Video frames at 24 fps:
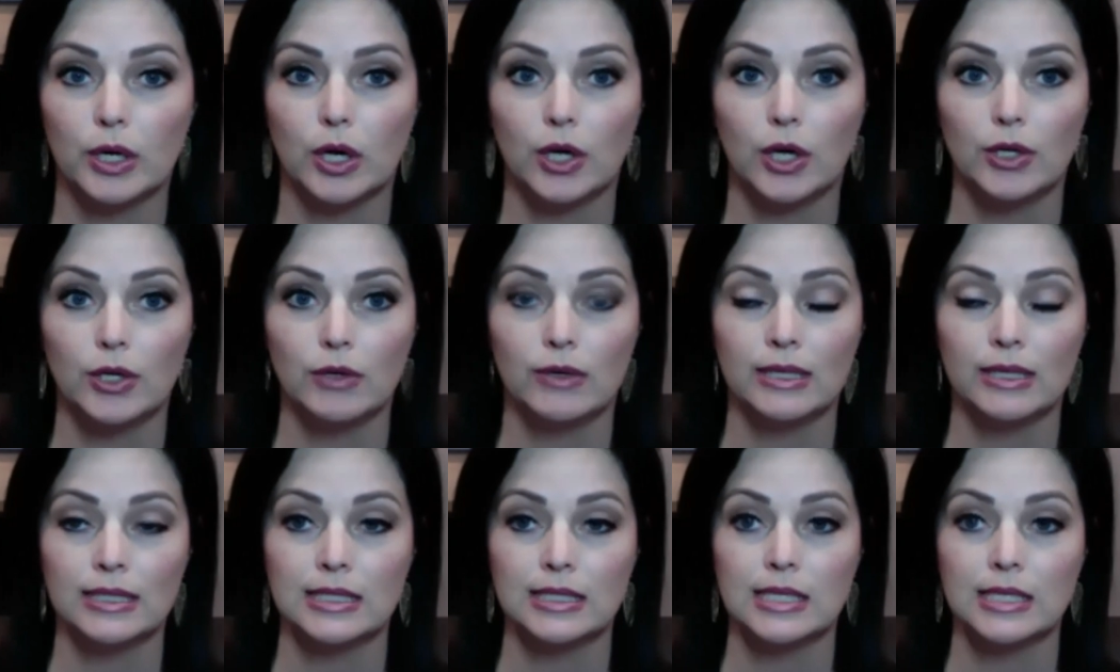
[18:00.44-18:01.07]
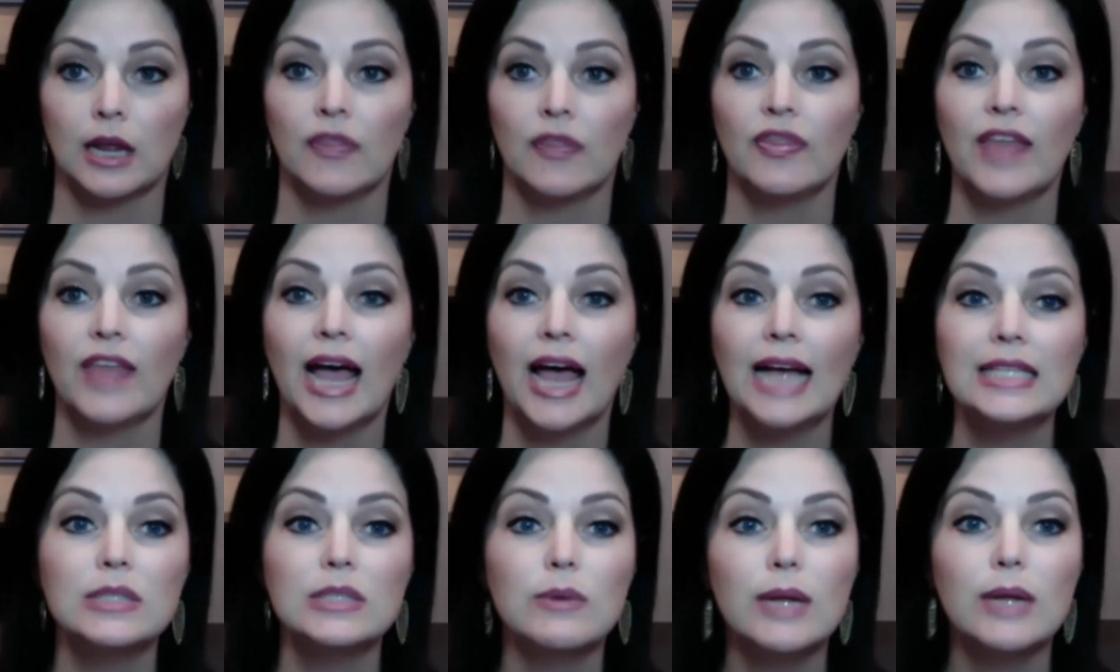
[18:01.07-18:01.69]
call you can sit on.
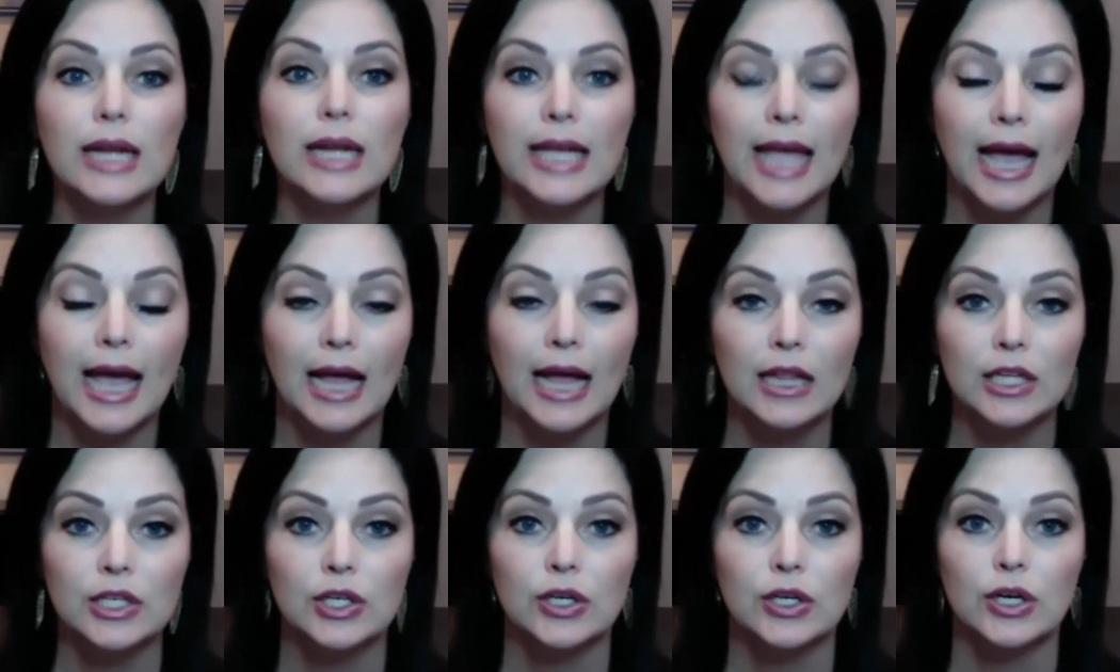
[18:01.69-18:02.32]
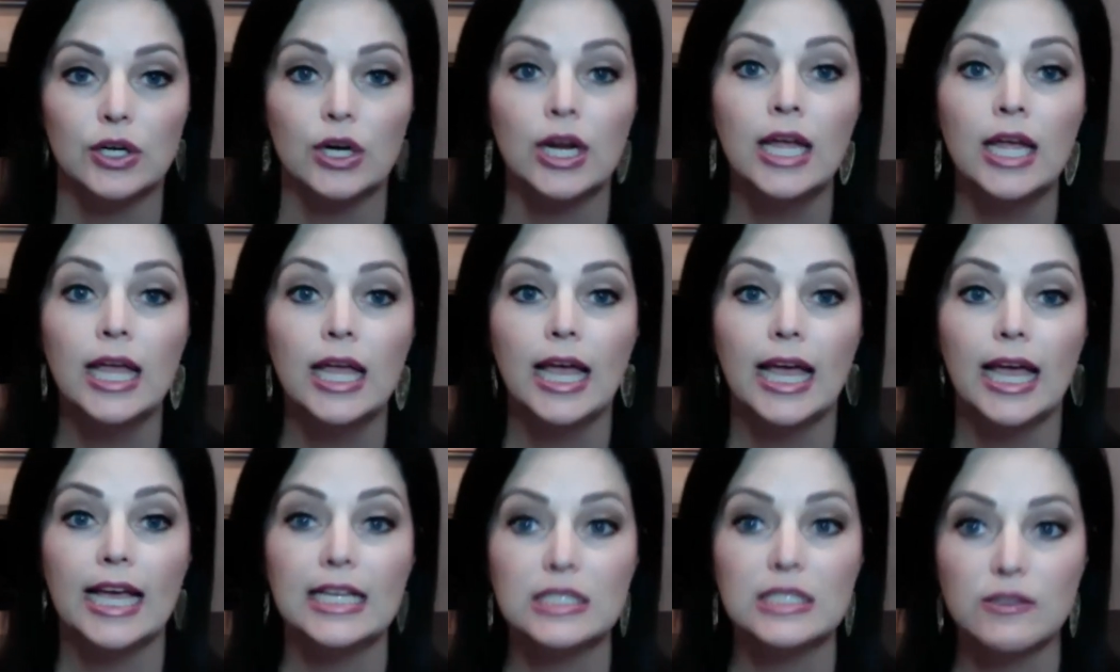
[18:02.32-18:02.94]
That's what a calendar
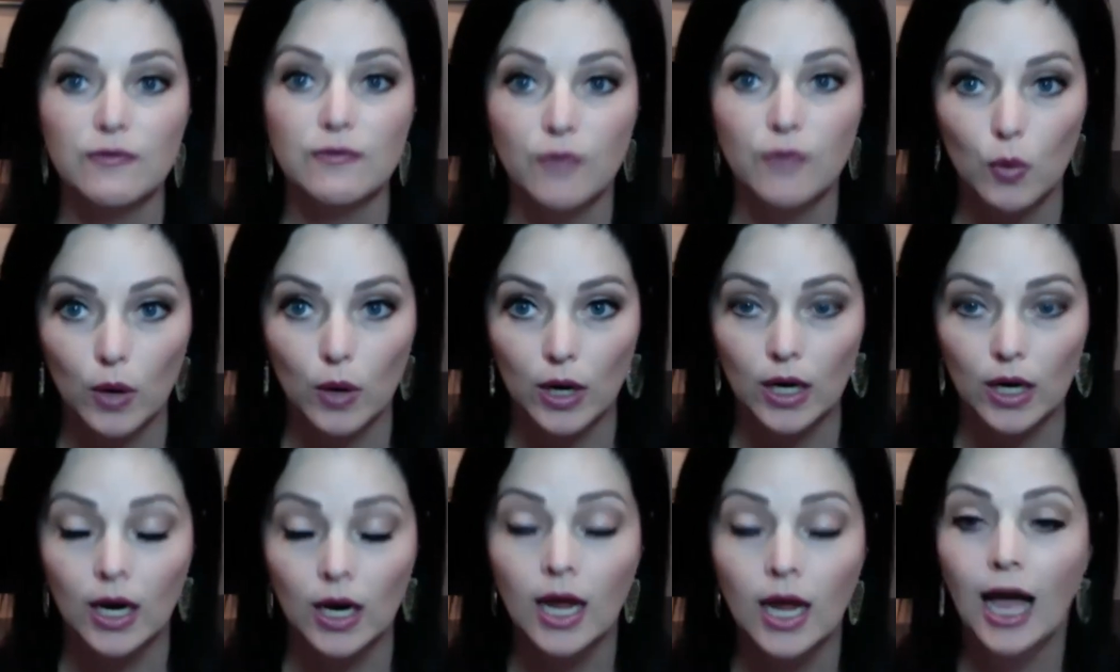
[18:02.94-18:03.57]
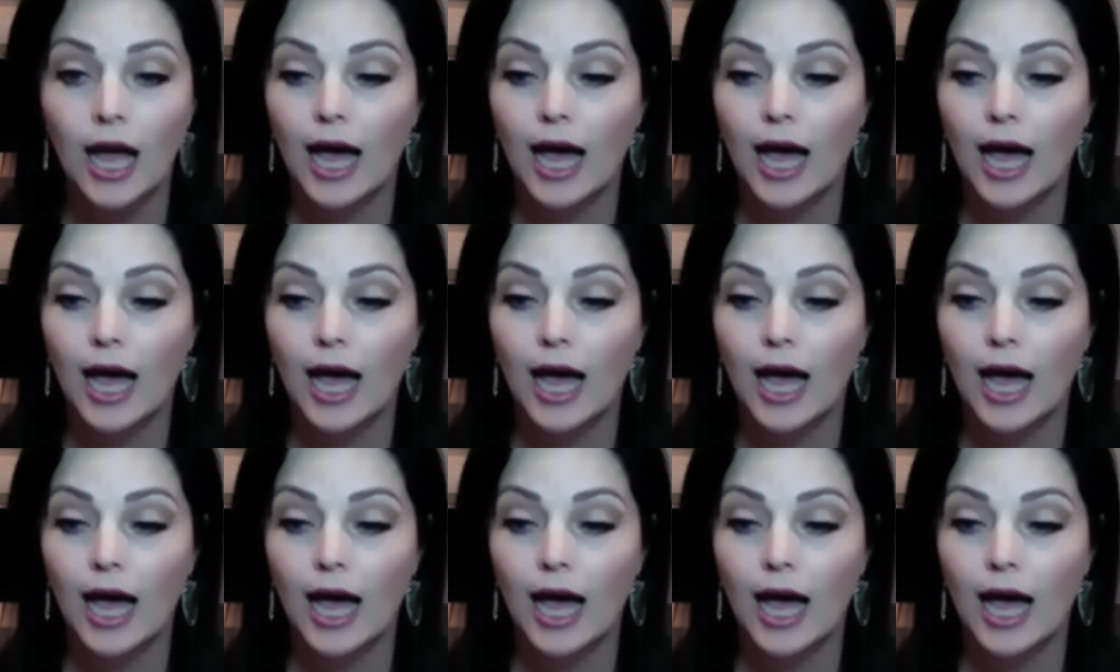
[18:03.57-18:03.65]
is for.